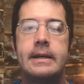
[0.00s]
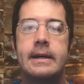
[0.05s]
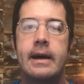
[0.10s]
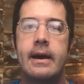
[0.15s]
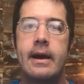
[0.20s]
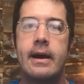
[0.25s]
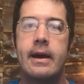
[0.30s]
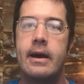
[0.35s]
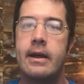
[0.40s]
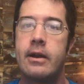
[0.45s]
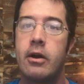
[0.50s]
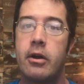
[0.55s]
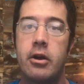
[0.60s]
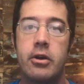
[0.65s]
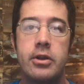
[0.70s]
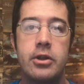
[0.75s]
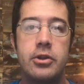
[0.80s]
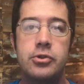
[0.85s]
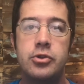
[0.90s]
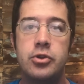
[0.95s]
and on
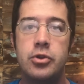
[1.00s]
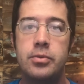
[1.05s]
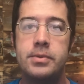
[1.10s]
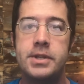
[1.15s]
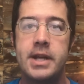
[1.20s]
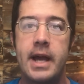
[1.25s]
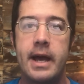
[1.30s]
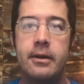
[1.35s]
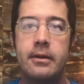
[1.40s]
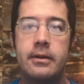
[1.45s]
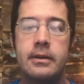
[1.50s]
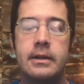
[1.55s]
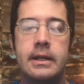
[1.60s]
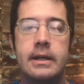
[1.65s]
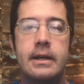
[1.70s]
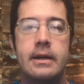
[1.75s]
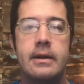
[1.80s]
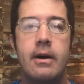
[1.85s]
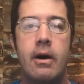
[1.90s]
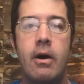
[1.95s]
our YouTube channel,
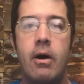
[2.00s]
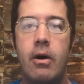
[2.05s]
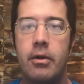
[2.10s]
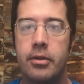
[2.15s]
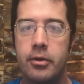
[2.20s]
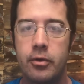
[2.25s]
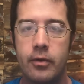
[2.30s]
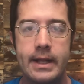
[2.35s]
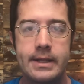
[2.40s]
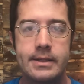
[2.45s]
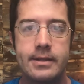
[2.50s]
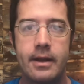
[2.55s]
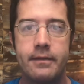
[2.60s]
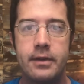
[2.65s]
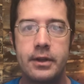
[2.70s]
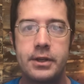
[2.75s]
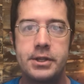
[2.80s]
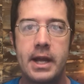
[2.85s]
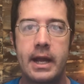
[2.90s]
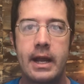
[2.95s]
all the great stuff
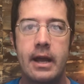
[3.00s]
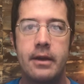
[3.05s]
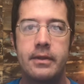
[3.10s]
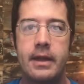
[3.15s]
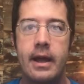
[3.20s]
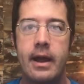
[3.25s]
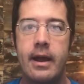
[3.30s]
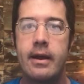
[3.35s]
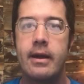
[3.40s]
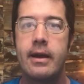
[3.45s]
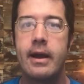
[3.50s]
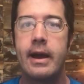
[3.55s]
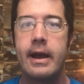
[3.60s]
you can check out there.